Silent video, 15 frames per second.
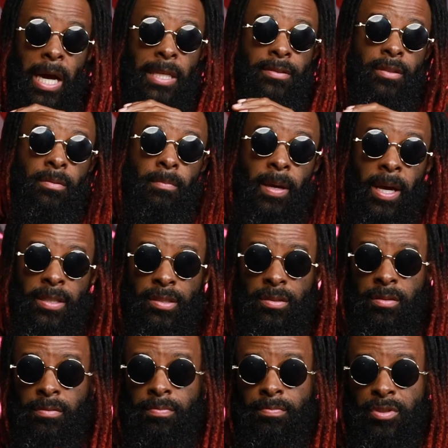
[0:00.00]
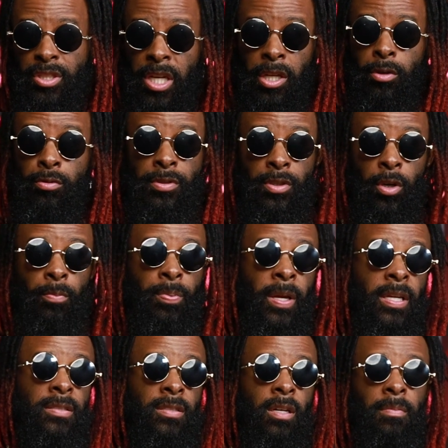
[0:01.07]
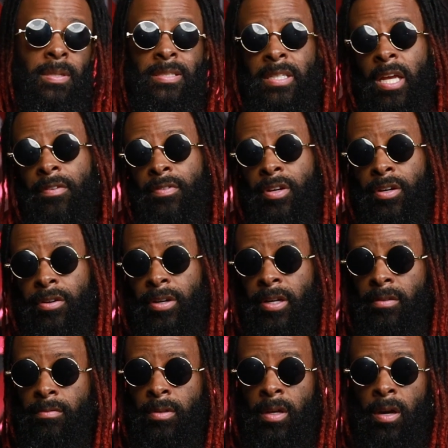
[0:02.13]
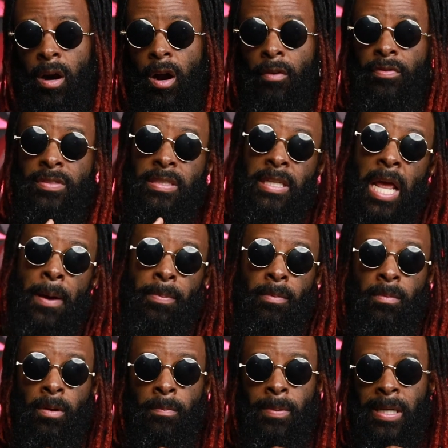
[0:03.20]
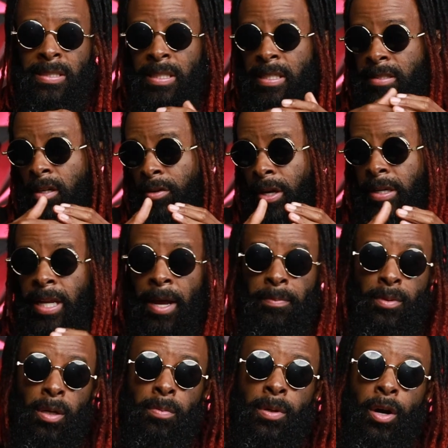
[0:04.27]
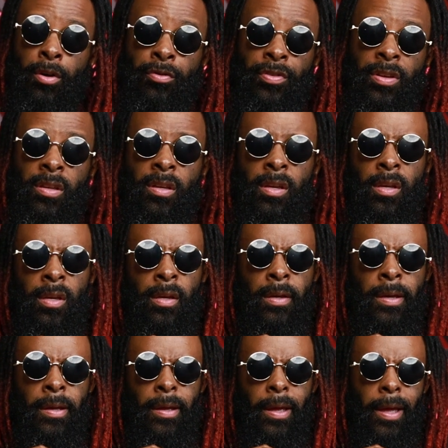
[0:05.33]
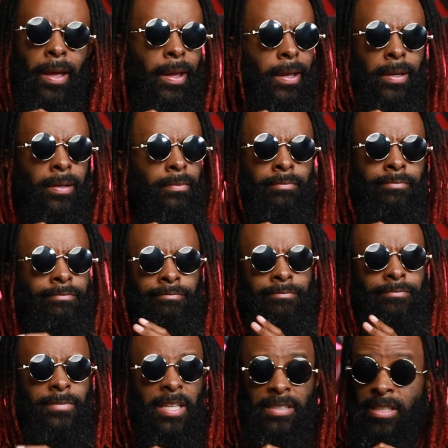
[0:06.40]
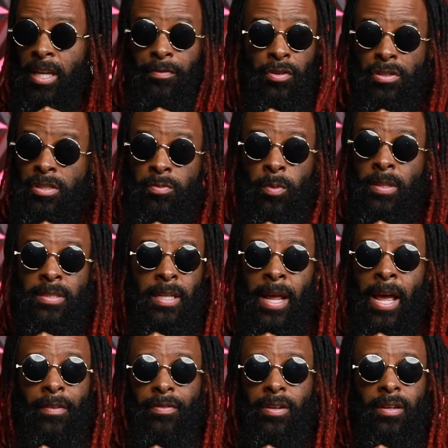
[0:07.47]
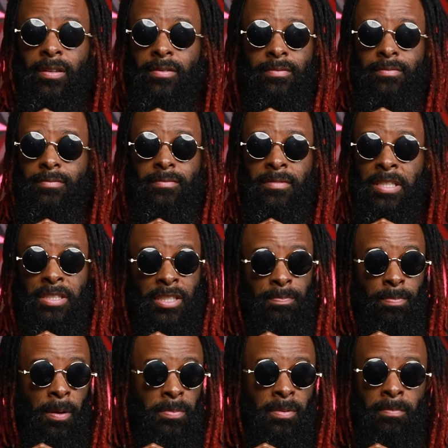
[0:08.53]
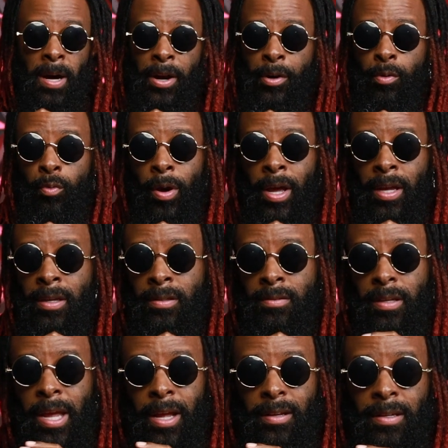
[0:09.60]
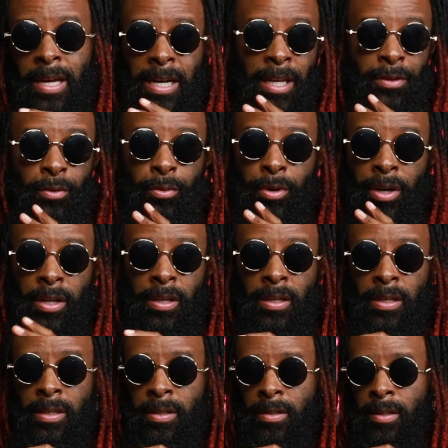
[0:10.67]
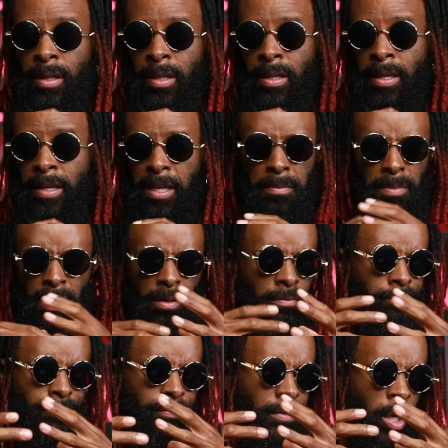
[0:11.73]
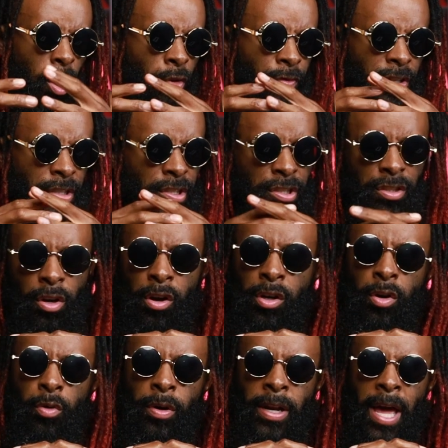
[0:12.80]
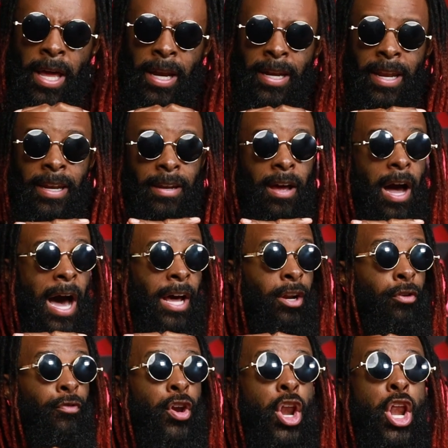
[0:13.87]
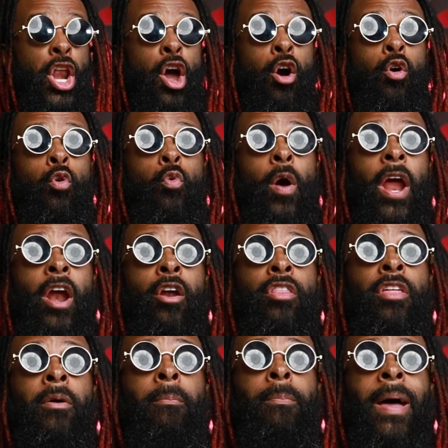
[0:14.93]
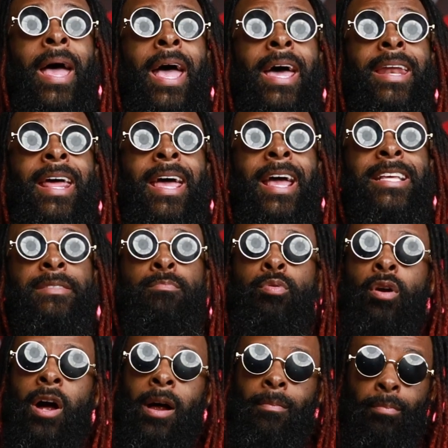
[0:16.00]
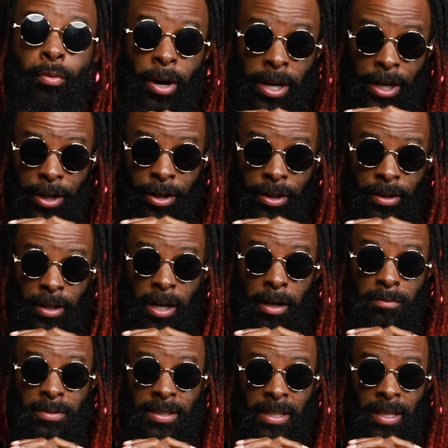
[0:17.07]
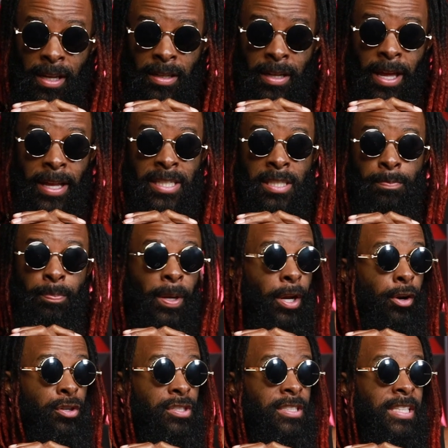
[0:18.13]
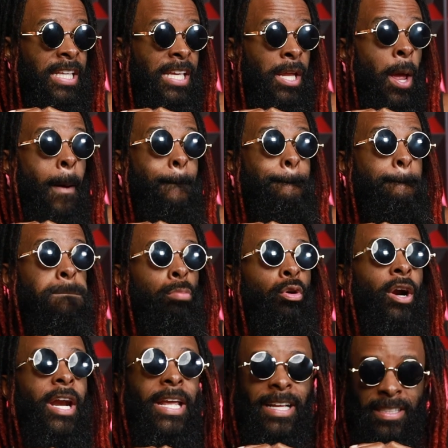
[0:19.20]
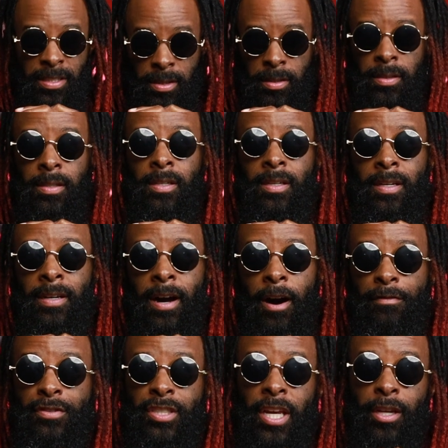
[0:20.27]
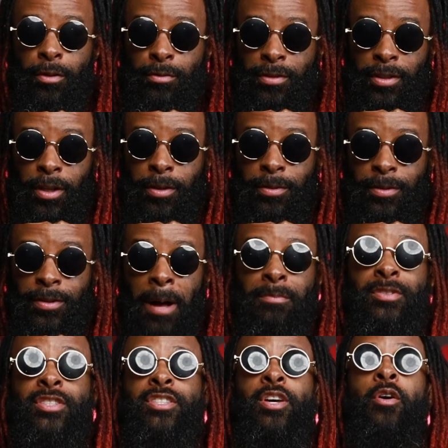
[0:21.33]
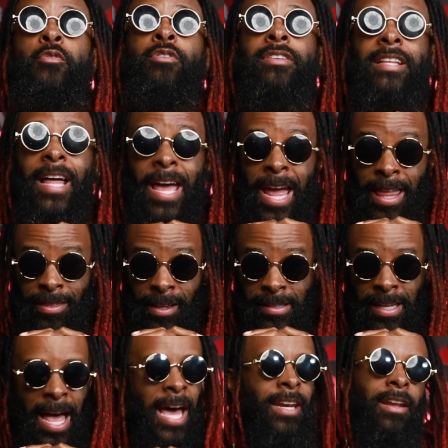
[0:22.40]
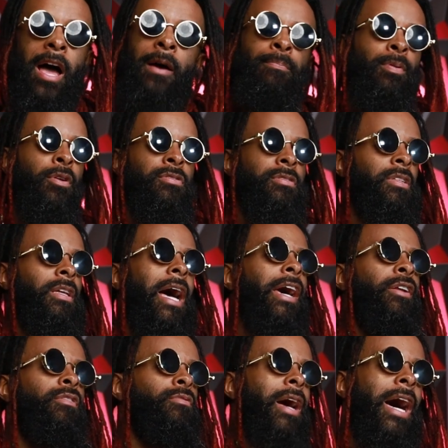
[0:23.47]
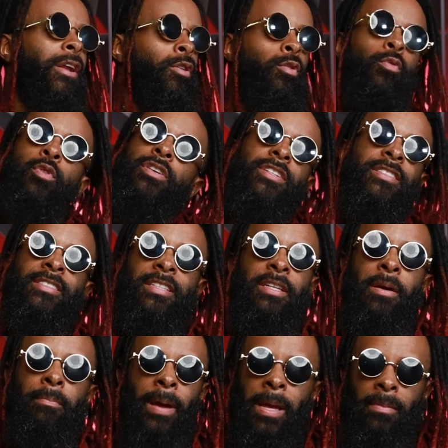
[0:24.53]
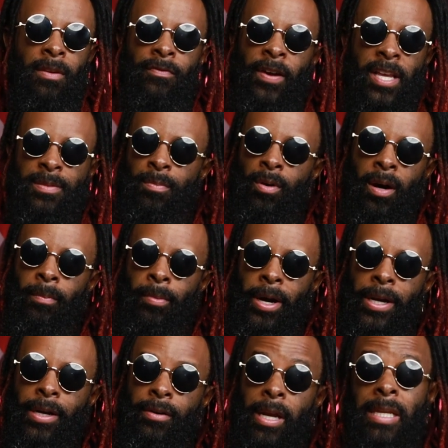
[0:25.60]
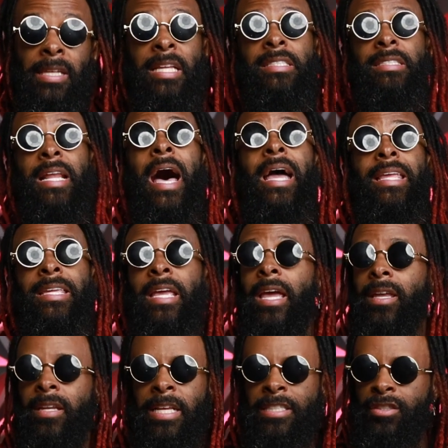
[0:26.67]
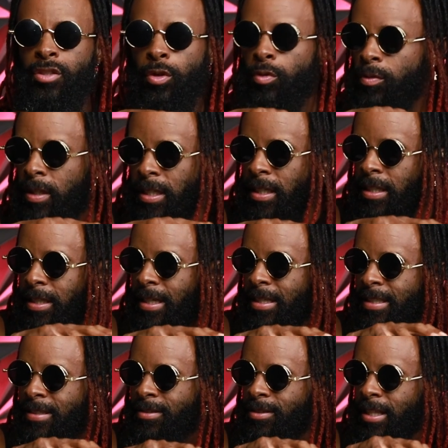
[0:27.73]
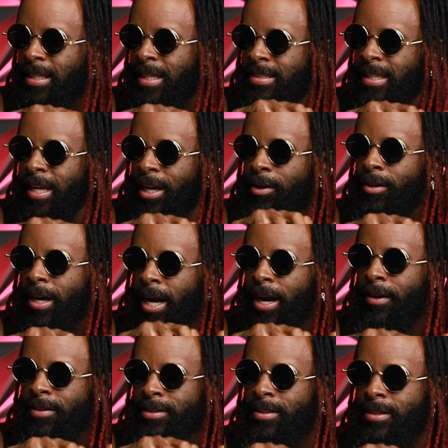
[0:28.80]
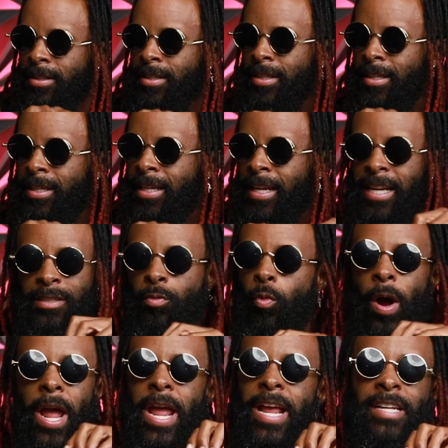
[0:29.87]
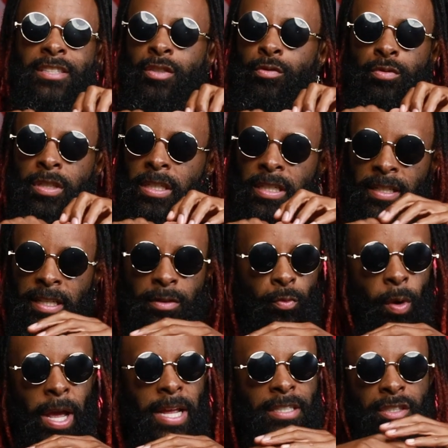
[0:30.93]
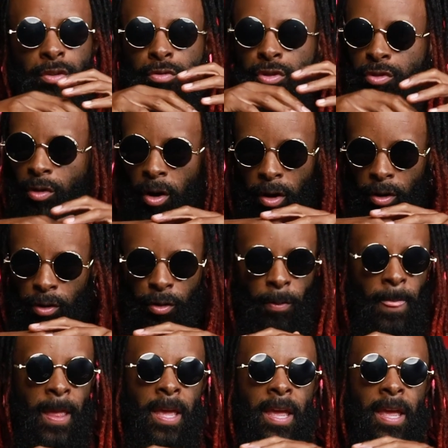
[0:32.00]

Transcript: After the match, Jey Uso picks up Xavier and offers to dap him up. I think he's already dapped up Kofi. And Xavier just wasn't having it. He just bumped him out of the way, got out the ring, and him and Kofi just started going at it. And out of nowhere, the badass Braun Breaker comes in and spears the brakes of Jey Uso. I'm so glad this. I personally, I don't want to see a babyface Braun Breaker. At least not yet. He's too good in his heel character. He's way too good. He's way too strong.